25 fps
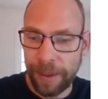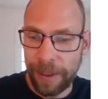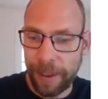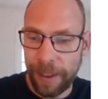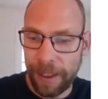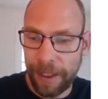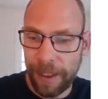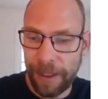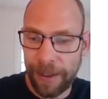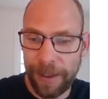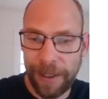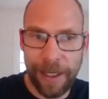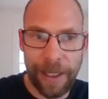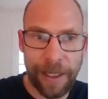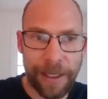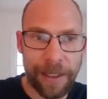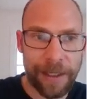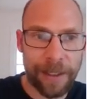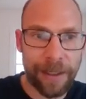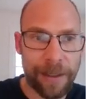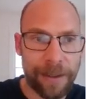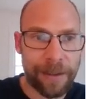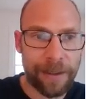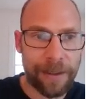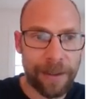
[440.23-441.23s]
and
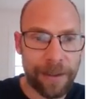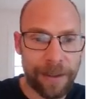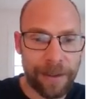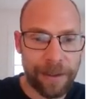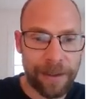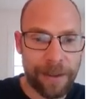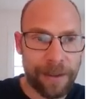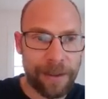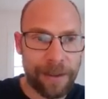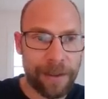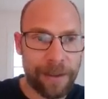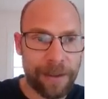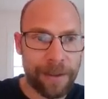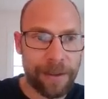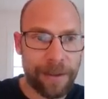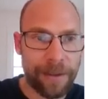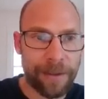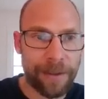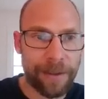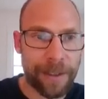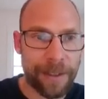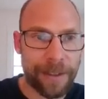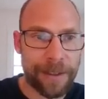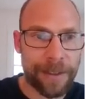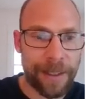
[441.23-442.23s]
then
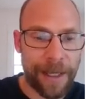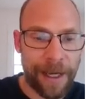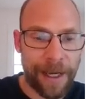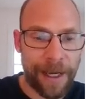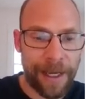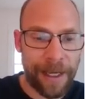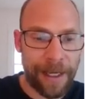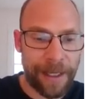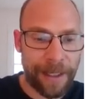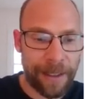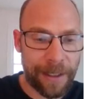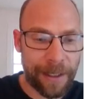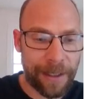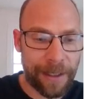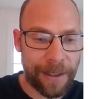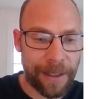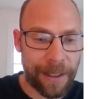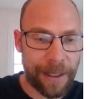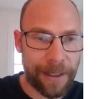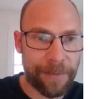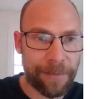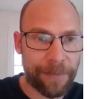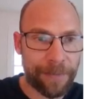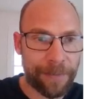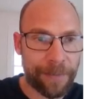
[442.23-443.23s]
the sign, and
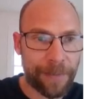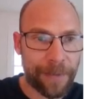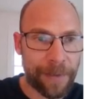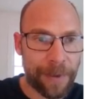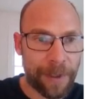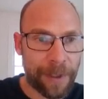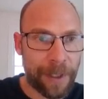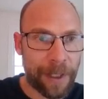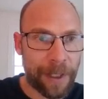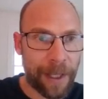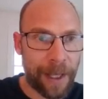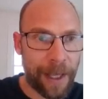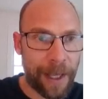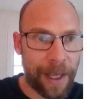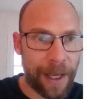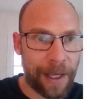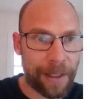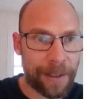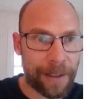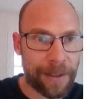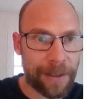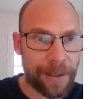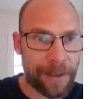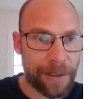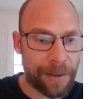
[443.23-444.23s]
then
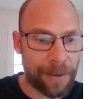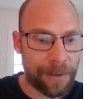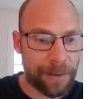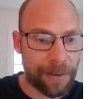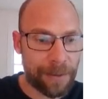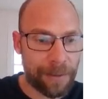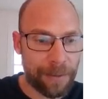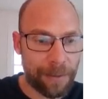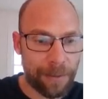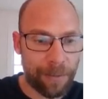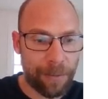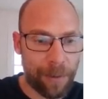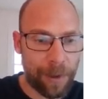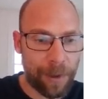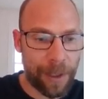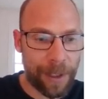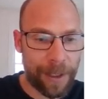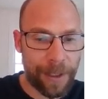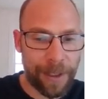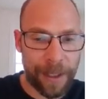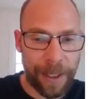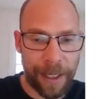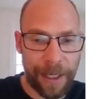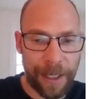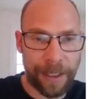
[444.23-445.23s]
x
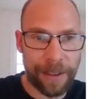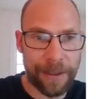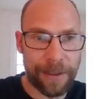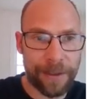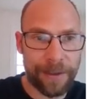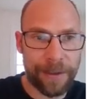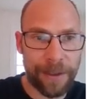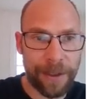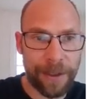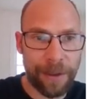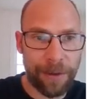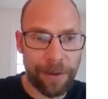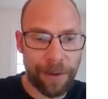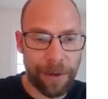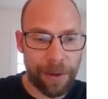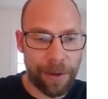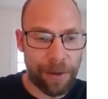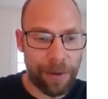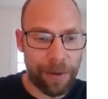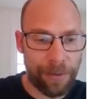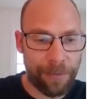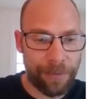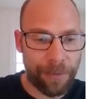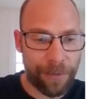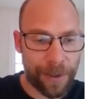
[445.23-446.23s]
1 at
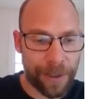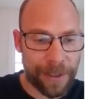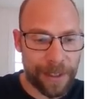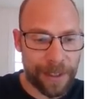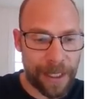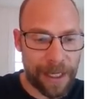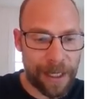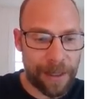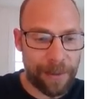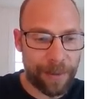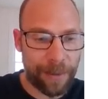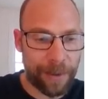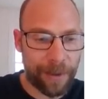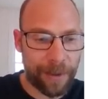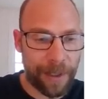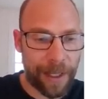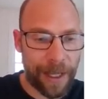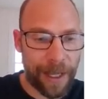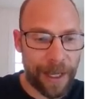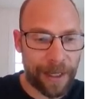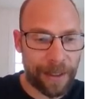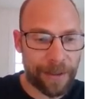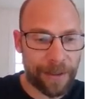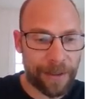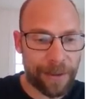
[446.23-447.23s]
0, for example,
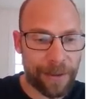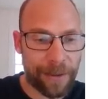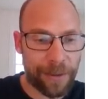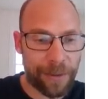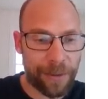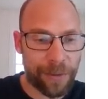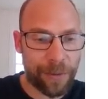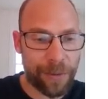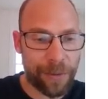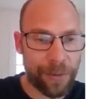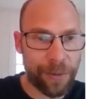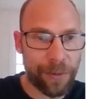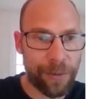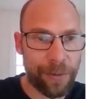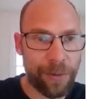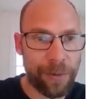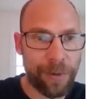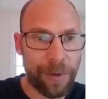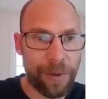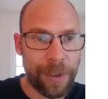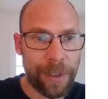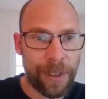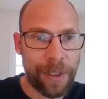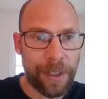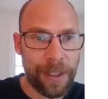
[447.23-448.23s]

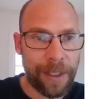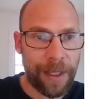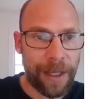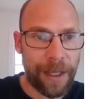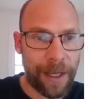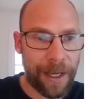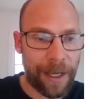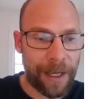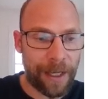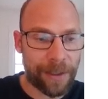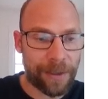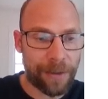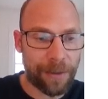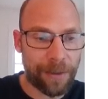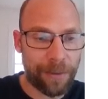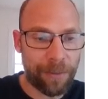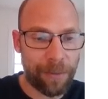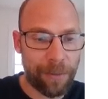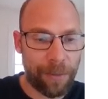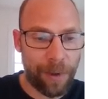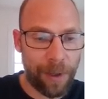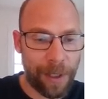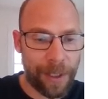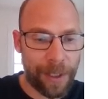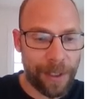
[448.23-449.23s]
x2 at
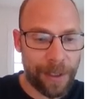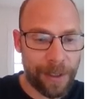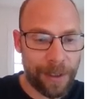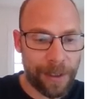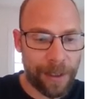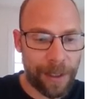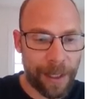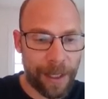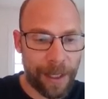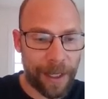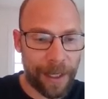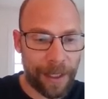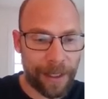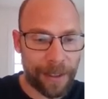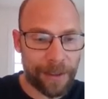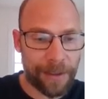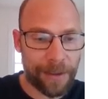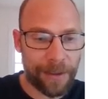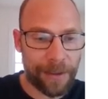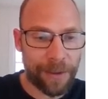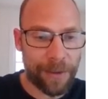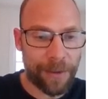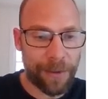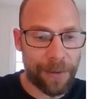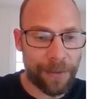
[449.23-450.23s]
1,
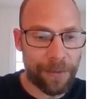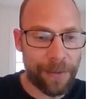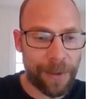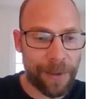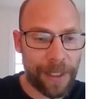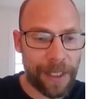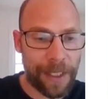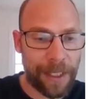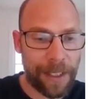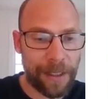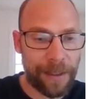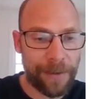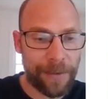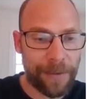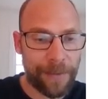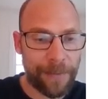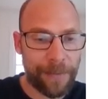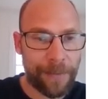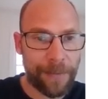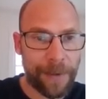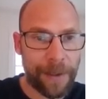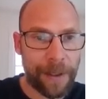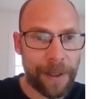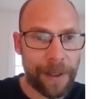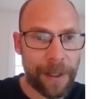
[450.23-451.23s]
x3
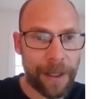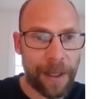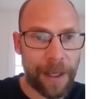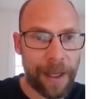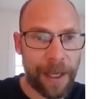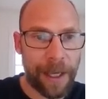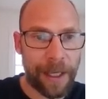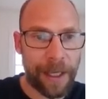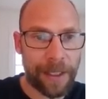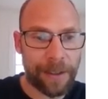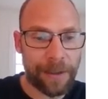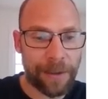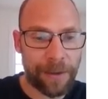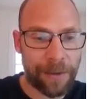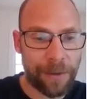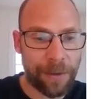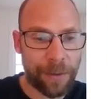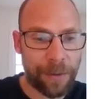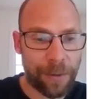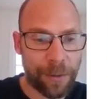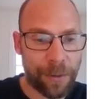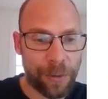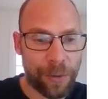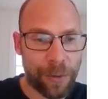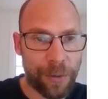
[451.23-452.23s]
at
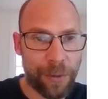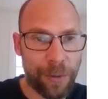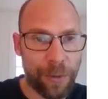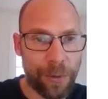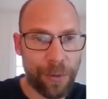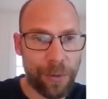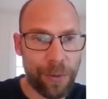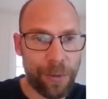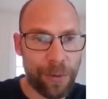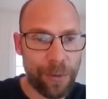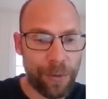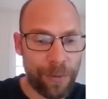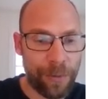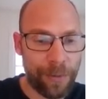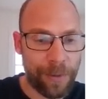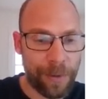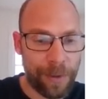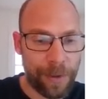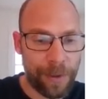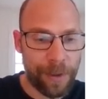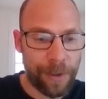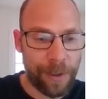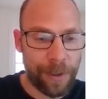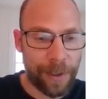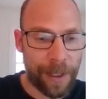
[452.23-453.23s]
2,
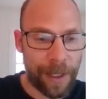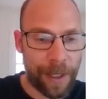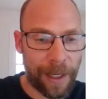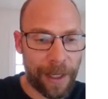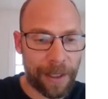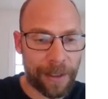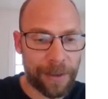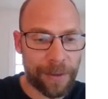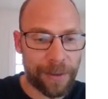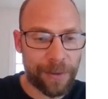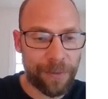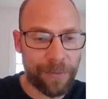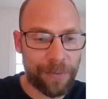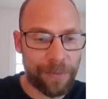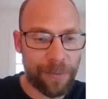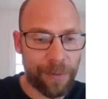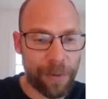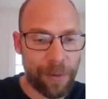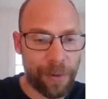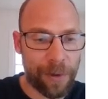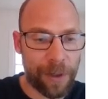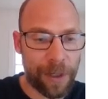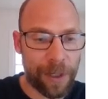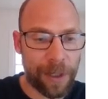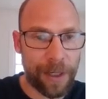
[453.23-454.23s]

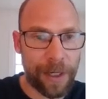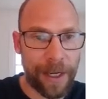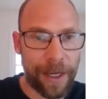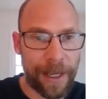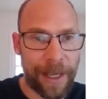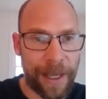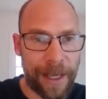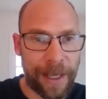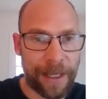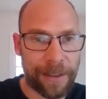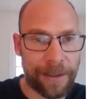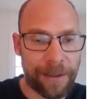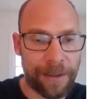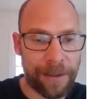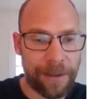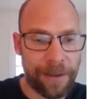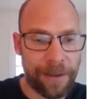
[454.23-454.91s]
x4 at